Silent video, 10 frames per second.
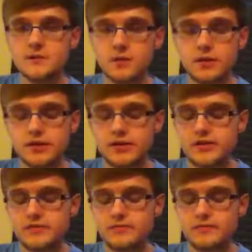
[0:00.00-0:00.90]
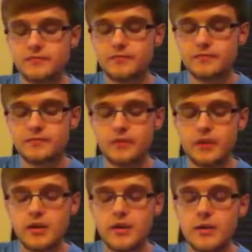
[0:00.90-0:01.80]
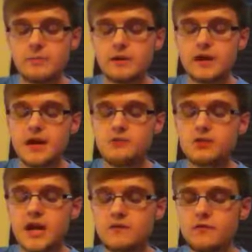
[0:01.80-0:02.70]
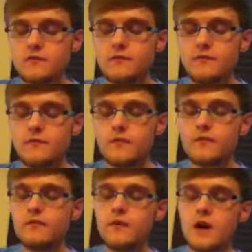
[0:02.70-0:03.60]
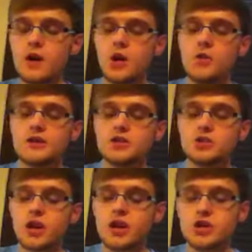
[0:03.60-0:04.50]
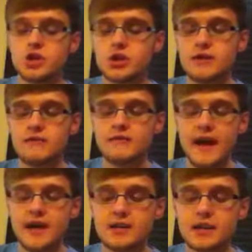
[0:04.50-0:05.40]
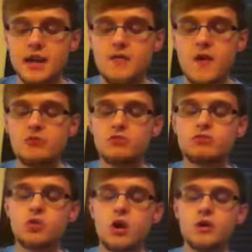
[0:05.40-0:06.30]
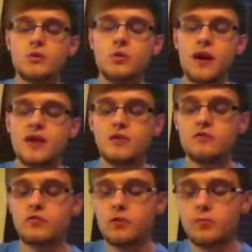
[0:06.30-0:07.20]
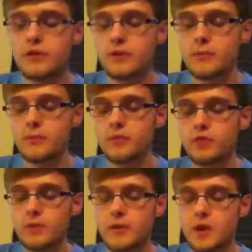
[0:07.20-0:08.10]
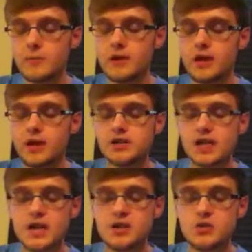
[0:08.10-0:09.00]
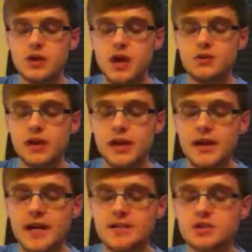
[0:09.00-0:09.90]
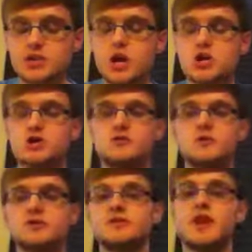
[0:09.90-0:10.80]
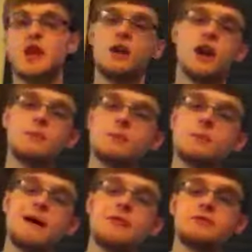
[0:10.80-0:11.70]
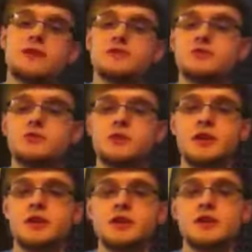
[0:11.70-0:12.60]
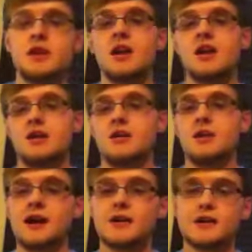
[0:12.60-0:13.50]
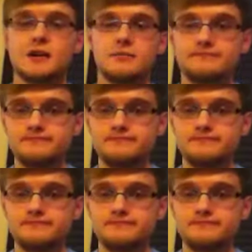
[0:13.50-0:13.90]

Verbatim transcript: voice. But they will never follow a stranger. In fact, they will run away from them from him because they do not recognize a stranger's voice. I remember back when I was a little kid, like uh,